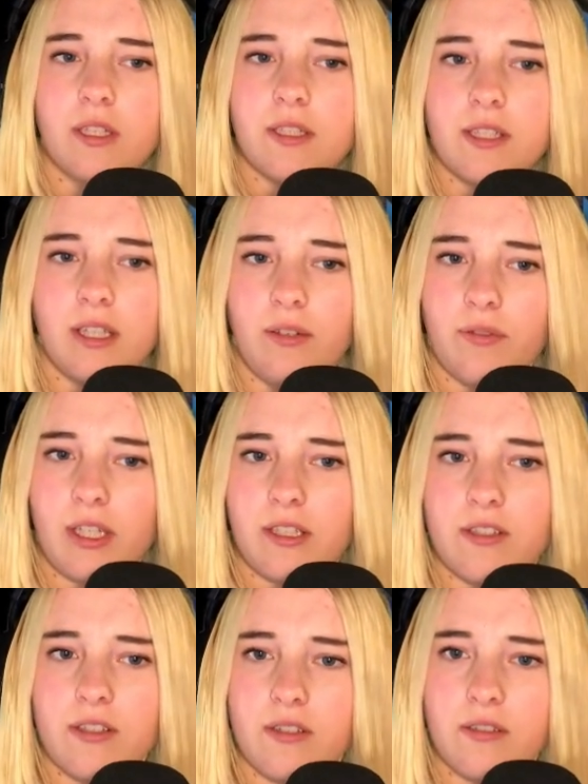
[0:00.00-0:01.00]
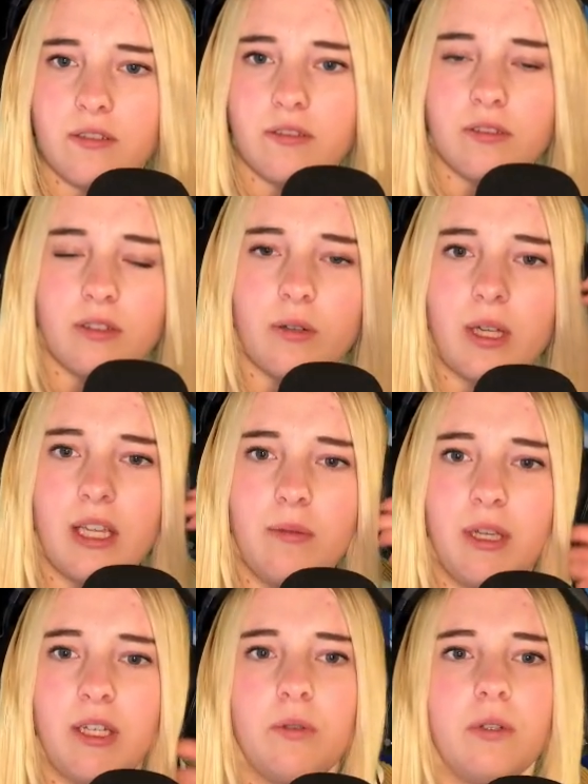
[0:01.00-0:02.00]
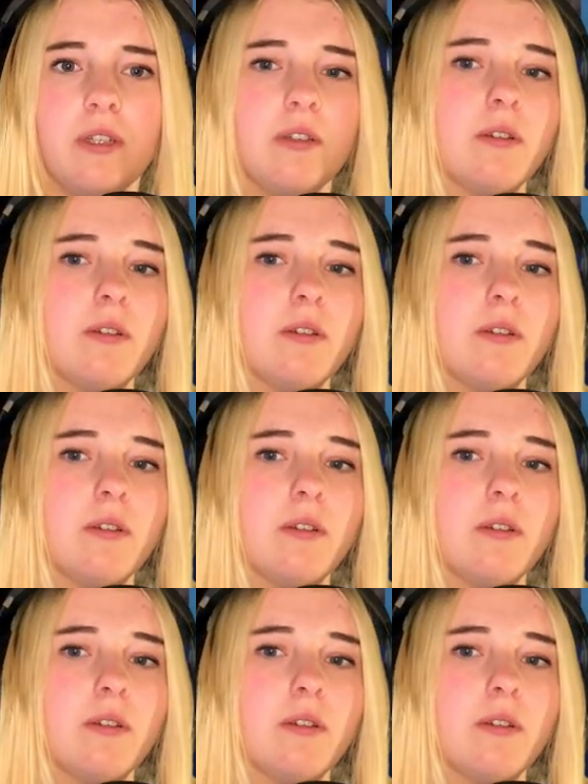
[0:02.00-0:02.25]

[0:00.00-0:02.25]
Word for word: side effects. Okay, my dude.